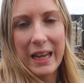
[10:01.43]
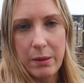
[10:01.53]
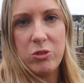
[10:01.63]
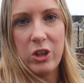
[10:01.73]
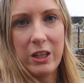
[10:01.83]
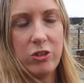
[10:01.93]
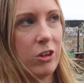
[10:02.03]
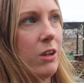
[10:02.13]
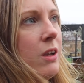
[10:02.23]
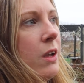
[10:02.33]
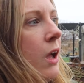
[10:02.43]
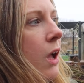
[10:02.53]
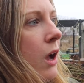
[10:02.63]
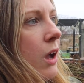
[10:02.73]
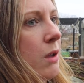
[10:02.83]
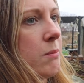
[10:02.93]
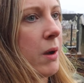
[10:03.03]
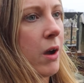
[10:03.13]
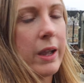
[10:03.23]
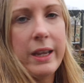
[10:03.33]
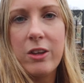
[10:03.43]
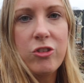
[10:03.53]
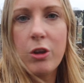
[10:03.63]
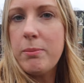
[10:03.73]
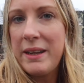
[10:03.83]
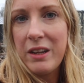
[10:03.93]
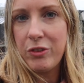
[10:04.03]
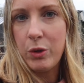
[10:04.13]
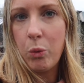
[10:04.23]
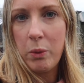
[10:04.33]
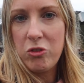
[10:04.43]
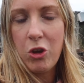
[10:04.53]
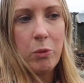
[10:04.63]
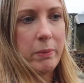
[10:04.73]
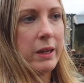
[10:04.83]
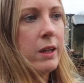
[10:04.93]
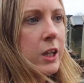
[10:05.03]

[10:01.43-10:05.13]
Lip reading: game changer. So many of you always told me,